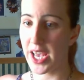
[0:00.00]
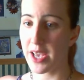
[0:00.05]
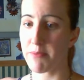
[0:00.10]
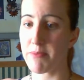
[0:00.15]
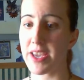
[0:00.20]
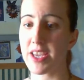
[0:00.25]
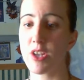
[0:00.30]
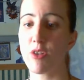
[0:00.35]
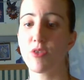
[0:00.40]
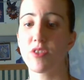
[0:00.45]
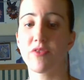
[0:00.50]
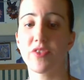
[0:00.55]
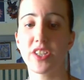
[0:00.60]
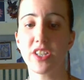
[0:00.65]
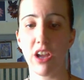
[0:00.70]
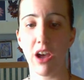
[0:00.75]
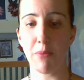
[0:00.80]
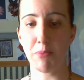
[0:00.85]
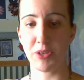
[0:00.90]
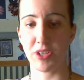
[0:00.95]
make use of
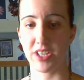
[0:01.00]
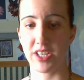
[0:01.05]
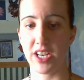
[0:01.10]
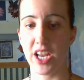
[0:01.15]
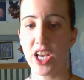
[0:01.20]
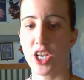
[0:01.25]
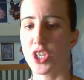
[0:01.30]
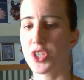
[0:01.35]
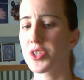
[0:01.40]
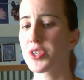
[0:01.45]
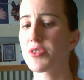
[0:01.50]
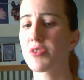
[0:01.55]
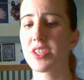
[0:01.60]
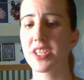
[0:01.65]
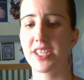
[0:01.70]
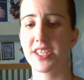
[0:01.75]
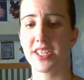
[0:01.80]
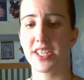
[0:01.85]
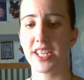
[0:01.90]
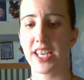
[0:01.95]
adoption,
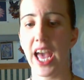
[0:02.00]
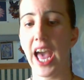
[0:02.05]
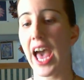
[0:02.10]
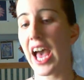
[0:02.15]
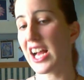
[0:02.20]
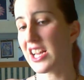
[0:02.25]
surrogacy,